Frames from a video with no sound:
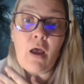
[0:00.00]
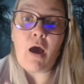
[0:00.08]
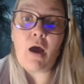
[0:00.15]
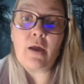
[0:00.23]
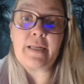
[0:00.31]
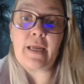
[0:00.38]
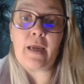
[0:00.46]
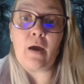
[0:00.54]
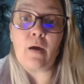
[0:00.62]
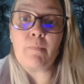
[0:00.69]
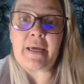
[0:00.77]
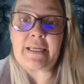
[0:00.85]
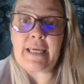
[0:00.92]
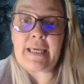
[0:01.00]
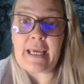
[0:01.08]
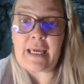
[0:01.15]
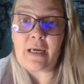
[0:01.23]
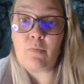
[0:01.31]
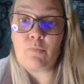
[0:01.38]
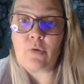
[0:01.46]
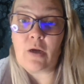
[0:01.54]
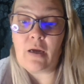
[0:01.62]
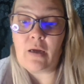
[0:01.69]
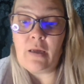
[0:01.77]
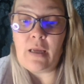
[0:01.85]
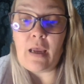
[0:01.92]
on my
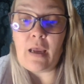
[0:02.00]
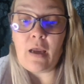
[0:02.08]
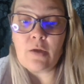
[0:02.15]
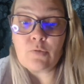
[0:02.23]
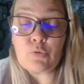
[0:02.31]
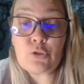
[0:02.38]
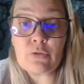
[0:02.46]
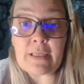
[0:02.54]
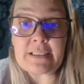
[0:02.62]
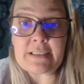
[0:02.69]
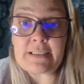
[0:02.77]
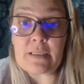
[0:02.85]
camera. Would you like to see a